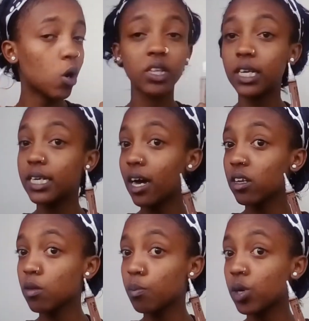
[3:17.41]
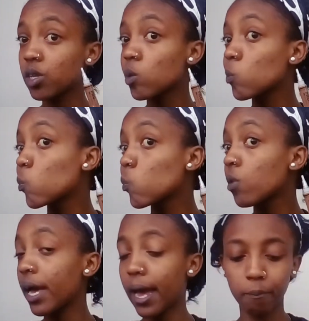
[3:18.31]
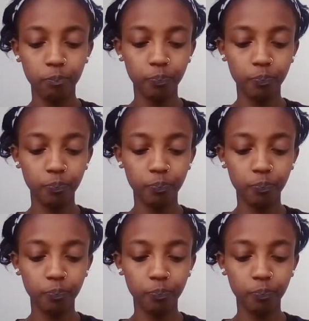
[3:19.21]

on the dark spots. Yeah.